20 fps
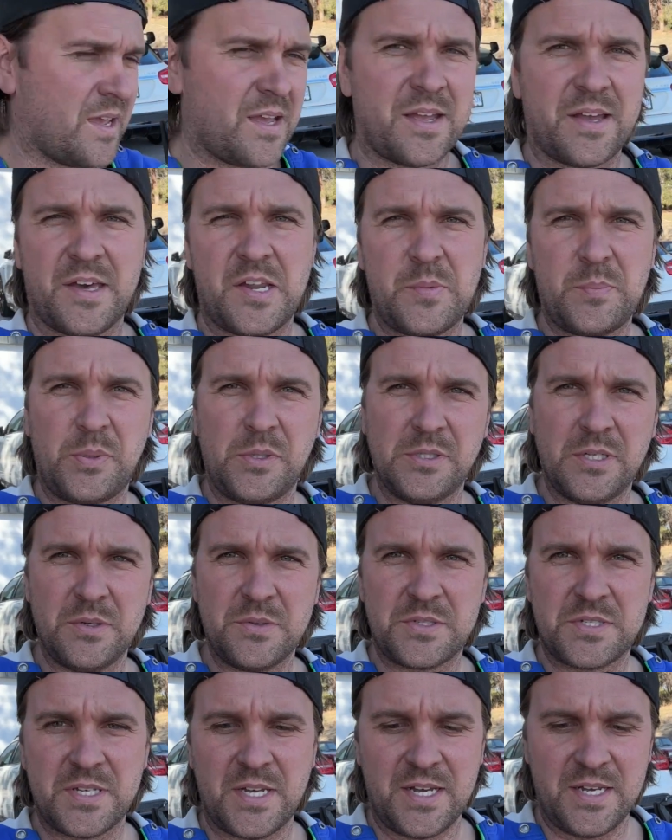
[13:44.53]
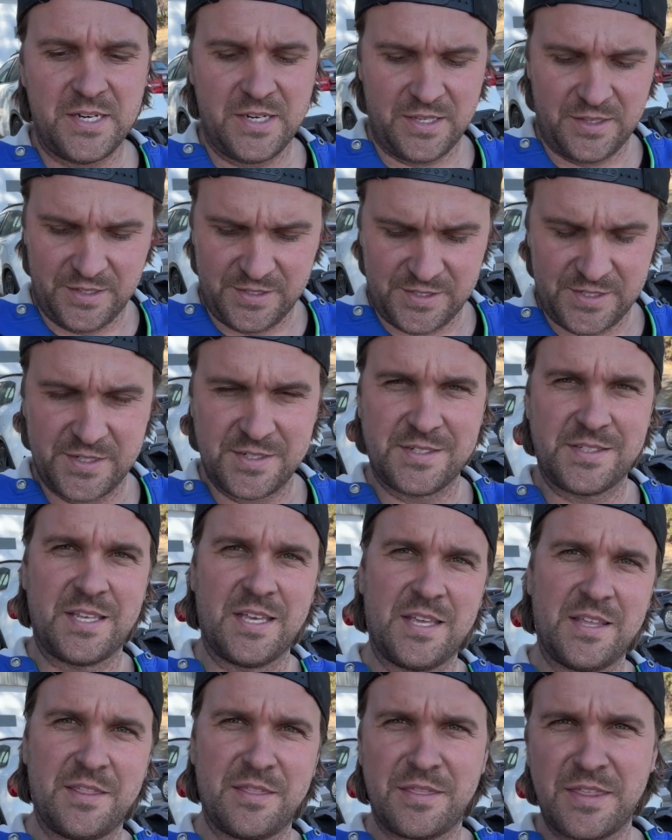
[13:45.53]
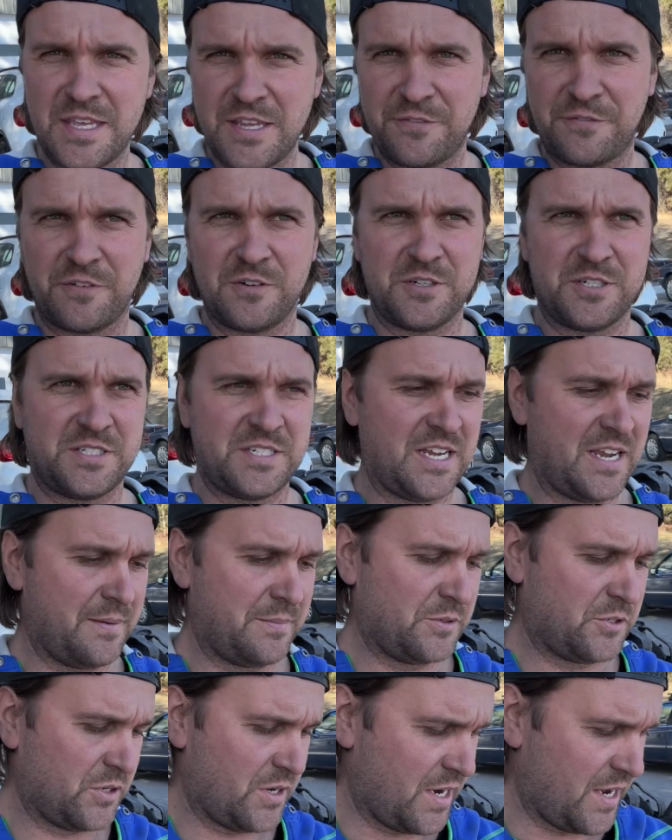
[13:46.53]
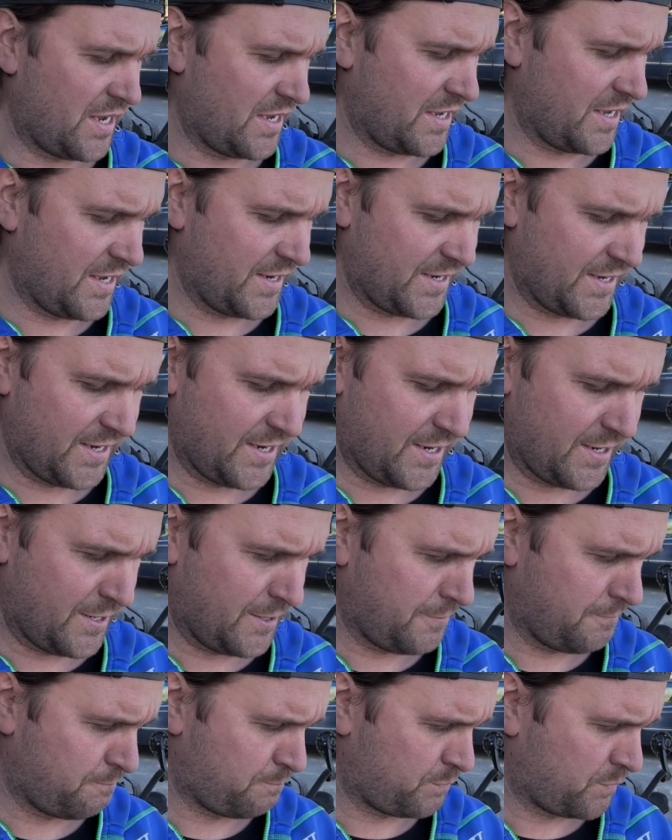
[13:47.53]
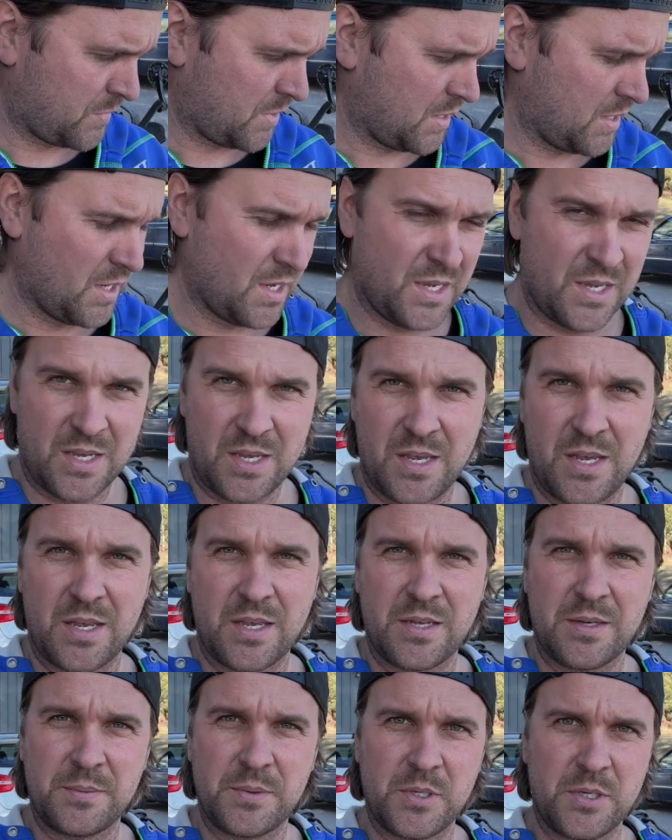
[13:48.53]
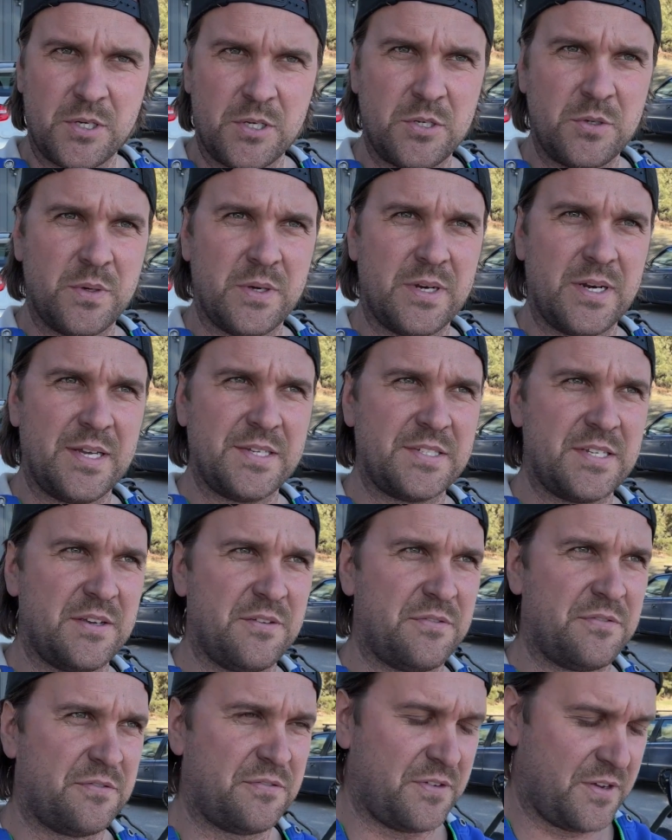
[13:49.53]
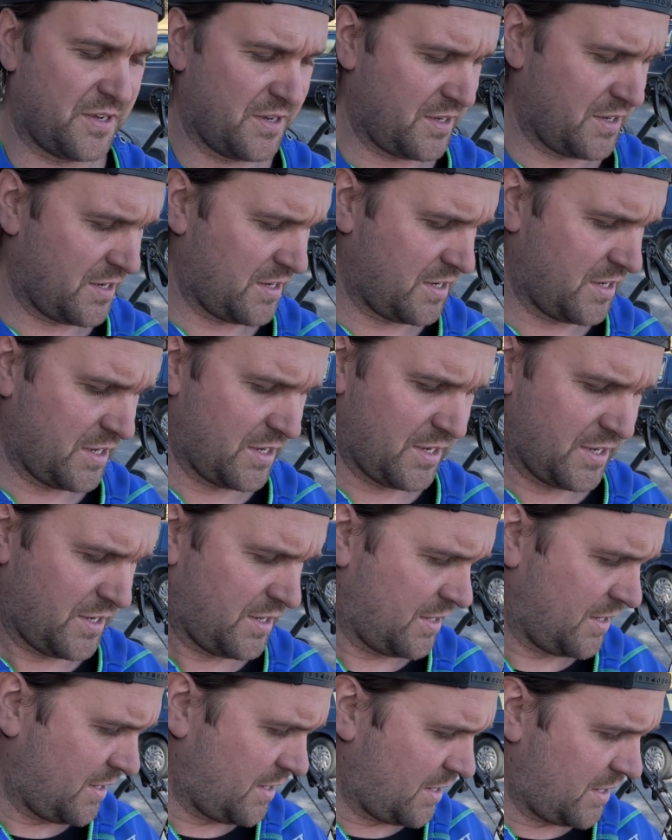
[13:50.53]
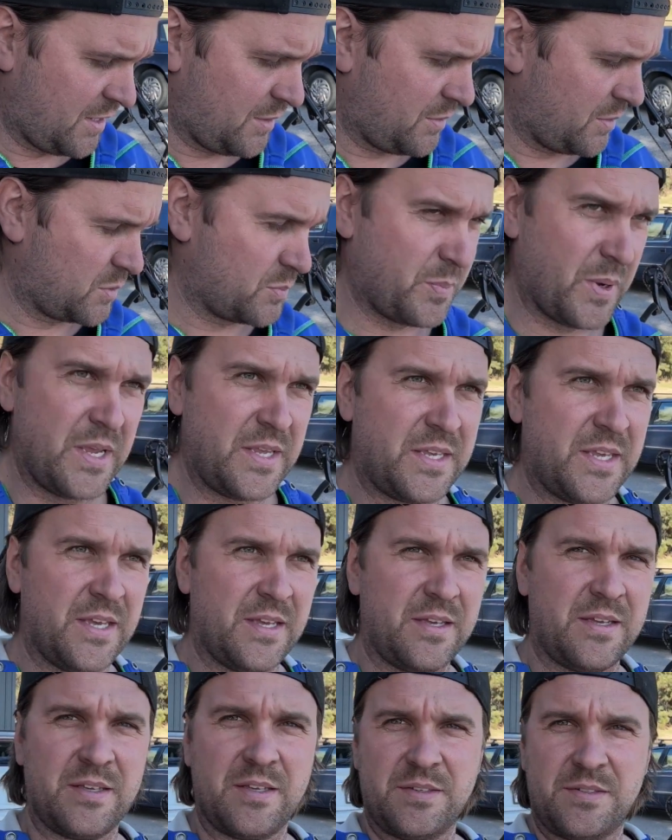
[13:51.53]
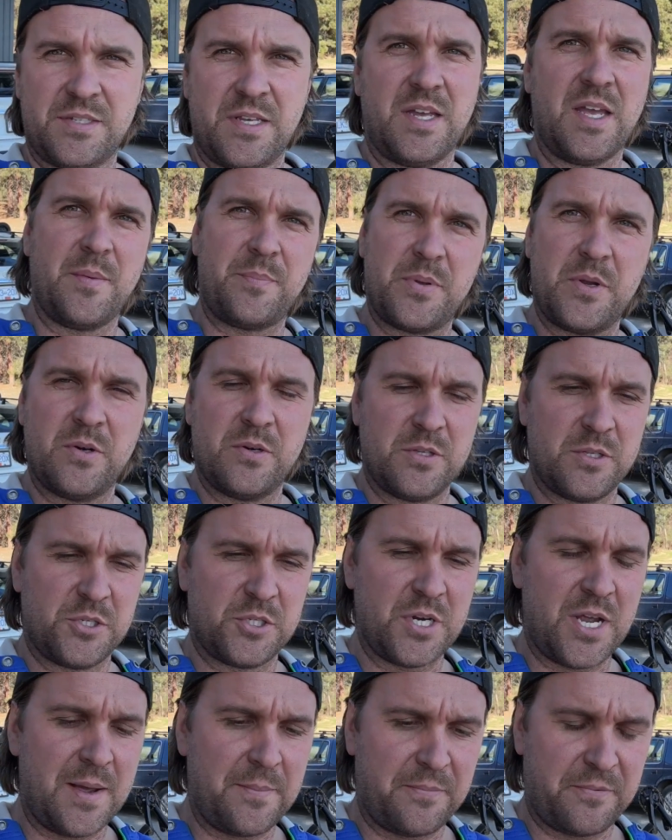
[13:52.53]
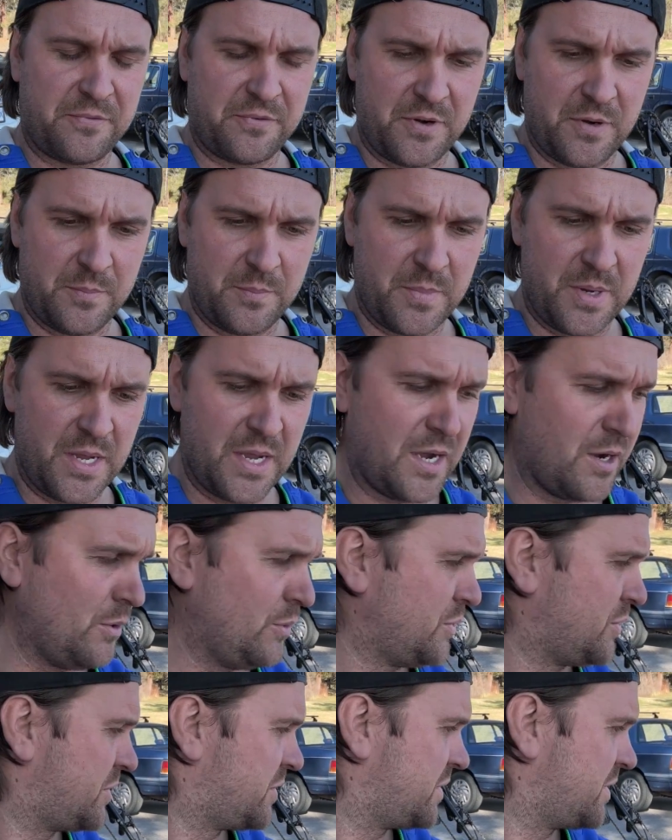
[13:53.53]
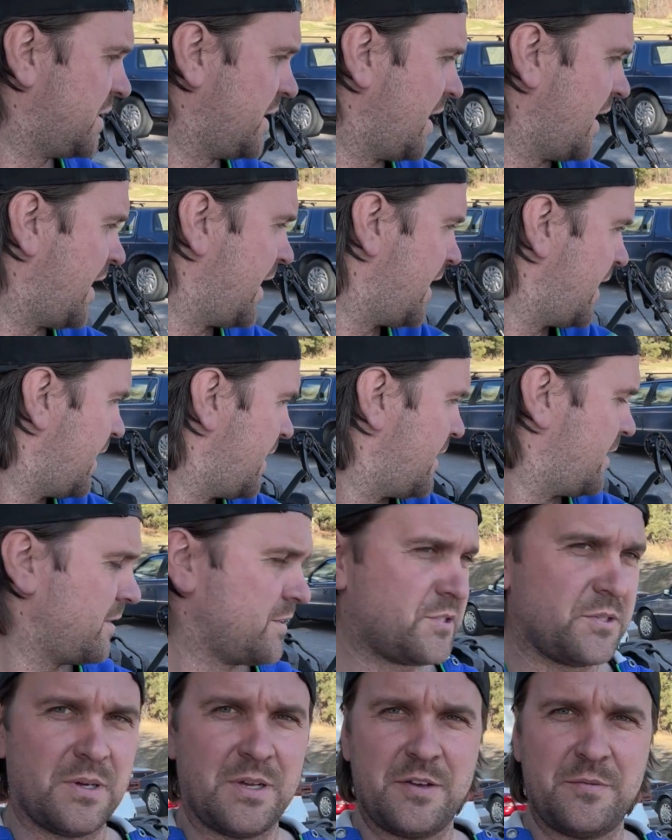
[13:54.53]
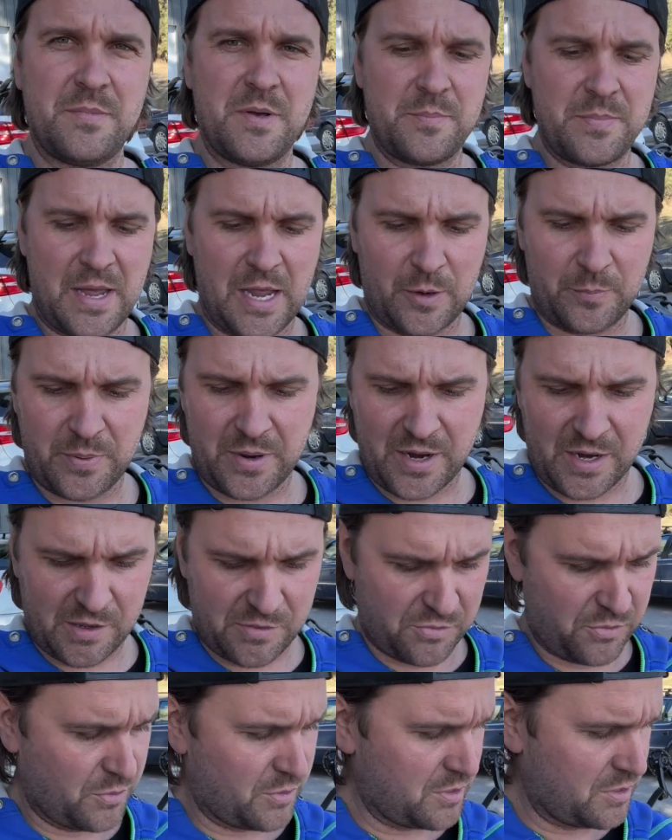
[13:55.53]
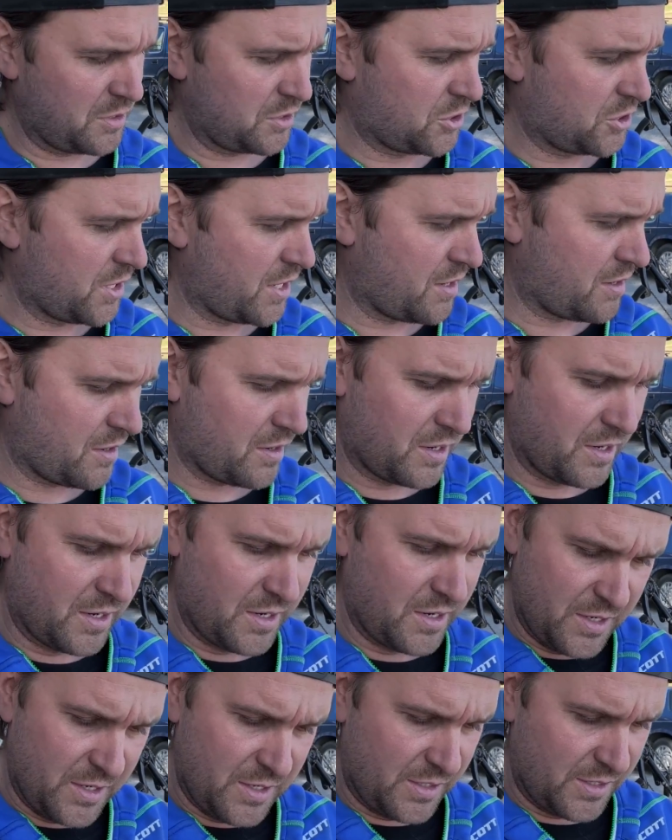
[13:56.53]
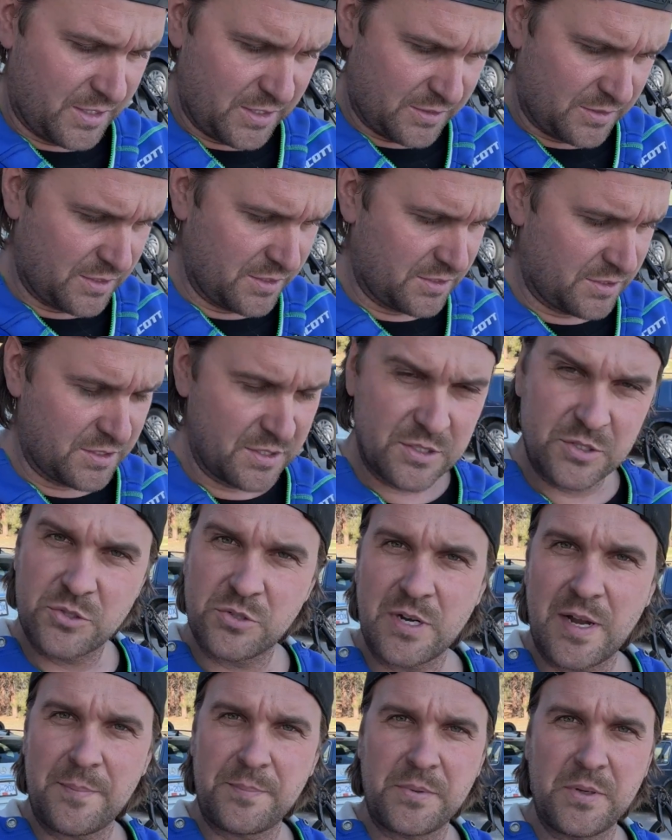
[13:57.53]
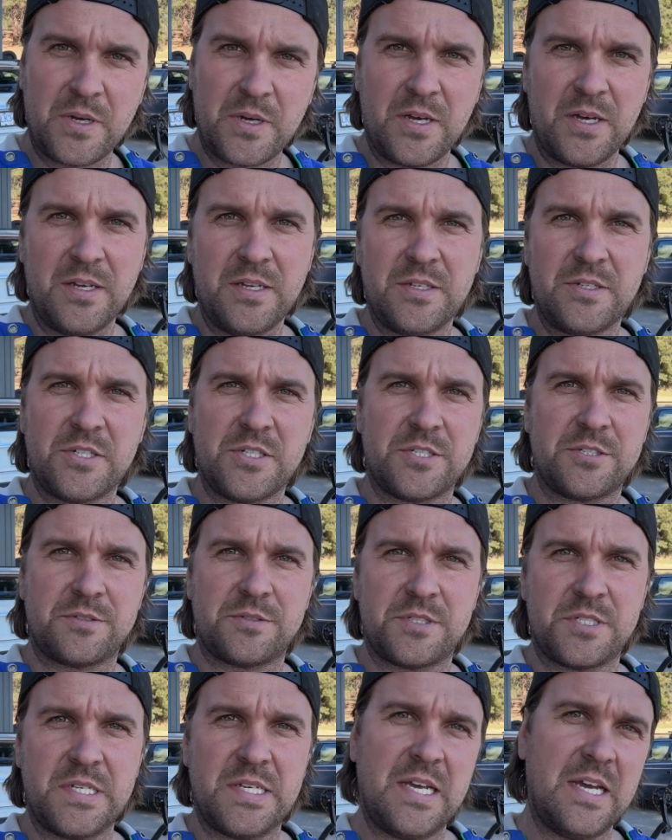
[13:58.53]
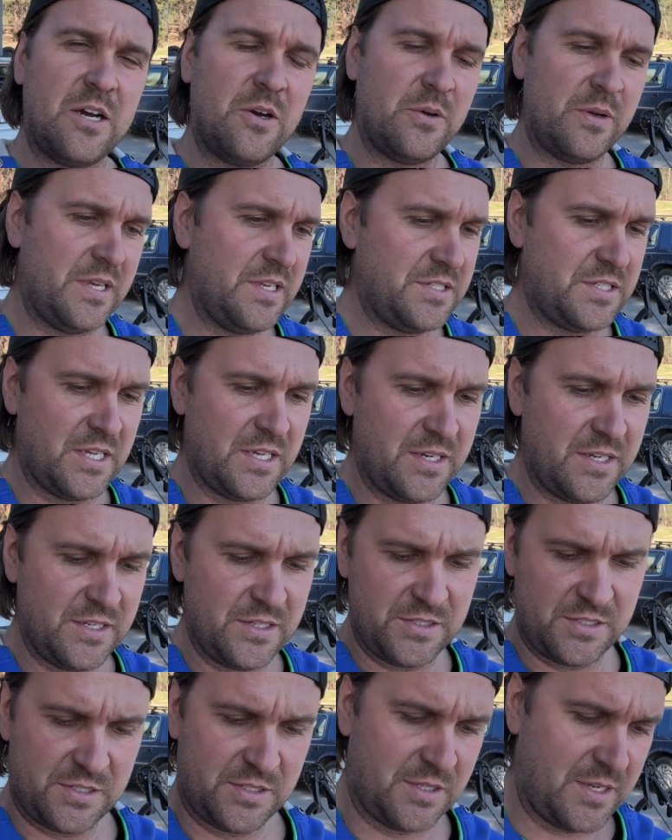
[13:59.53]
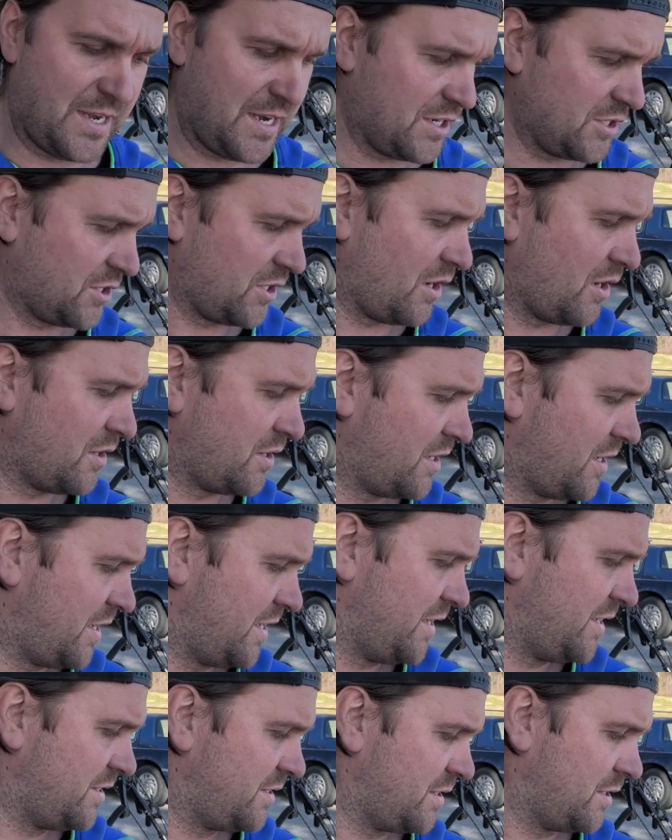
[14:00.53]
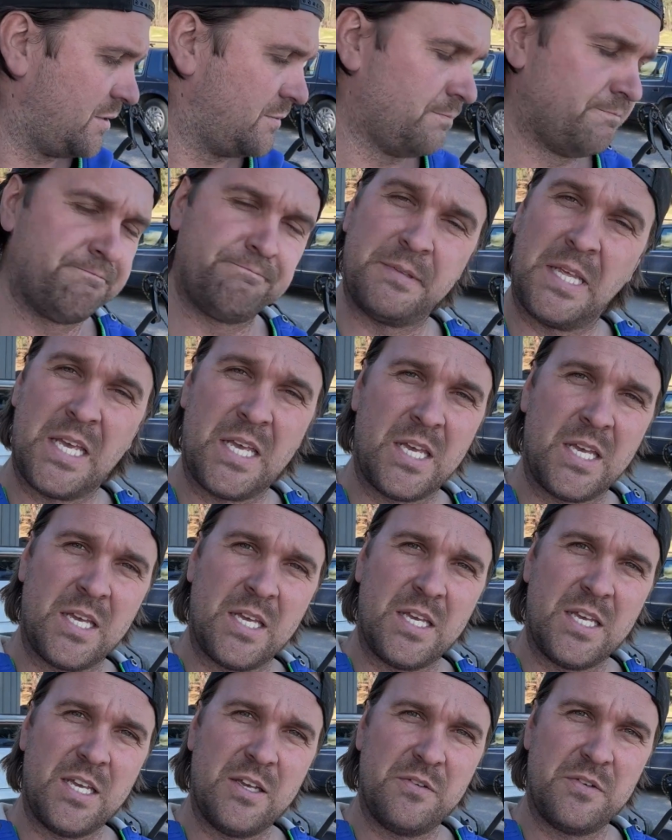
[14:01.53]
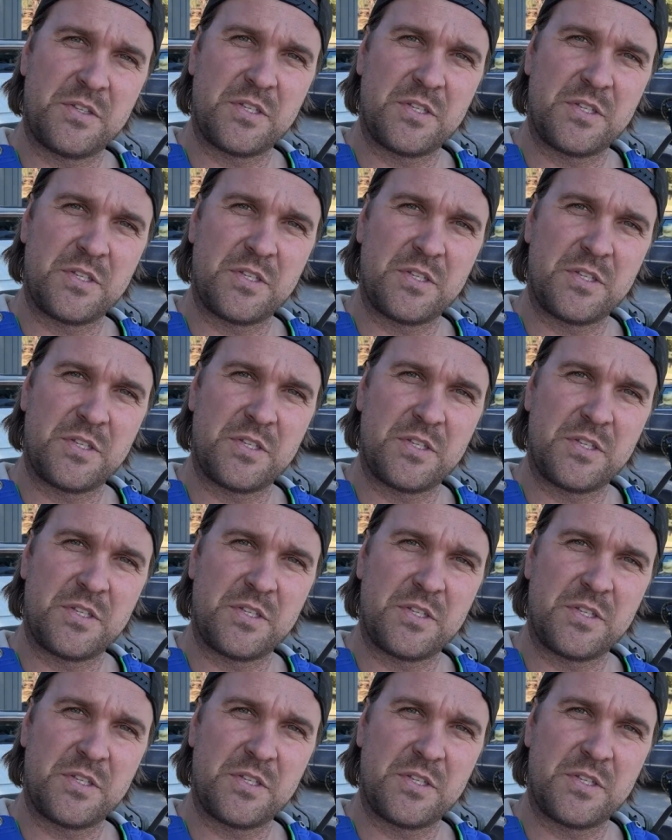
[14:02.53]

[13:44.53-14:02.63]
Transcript: I got it pulled outside. This is the first time trying it. I'm gonna do it as if I was biking, say, up here to the shop from my house. So I'll have my backpack, throw it on the chair, get this thing strapped on, and just see how easy it is / hard it is, and if it's